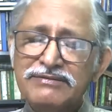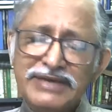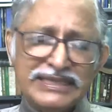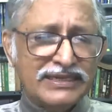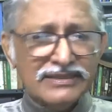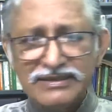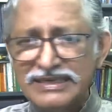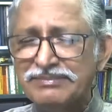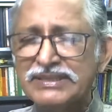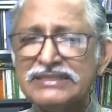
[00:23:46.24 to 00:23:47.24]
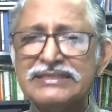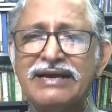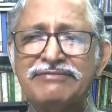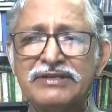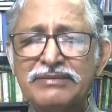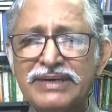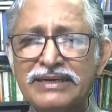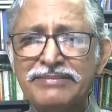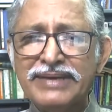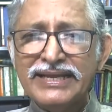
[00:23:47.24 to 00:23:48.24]
within three months after
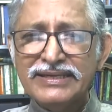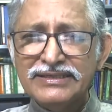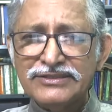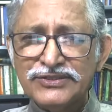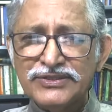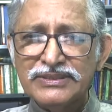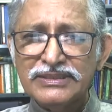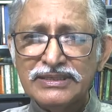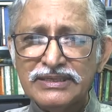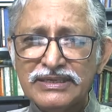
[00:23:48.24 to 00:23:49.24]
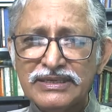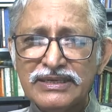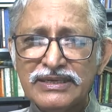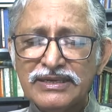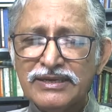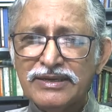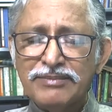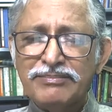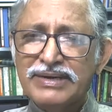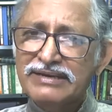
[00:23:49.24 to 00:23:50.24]
my marriage,
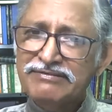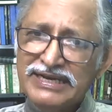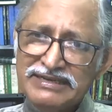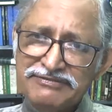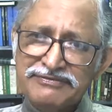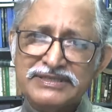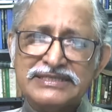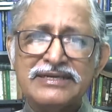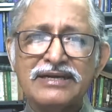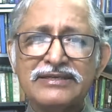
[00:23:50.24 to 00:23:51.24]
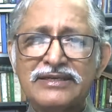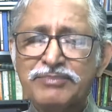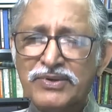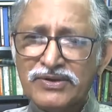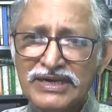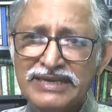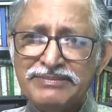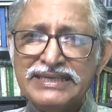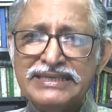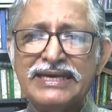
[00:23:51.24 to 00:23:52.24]
my wife started
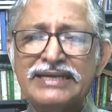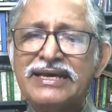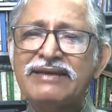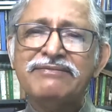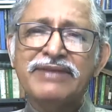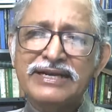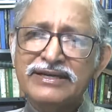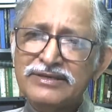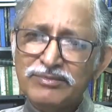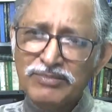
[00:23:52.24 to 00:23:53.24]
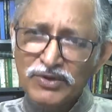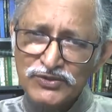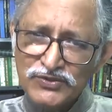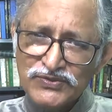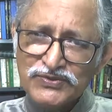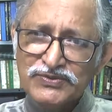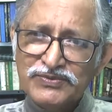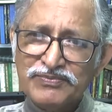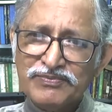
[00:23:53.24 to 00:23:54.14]
proclaiming that I am wedded to books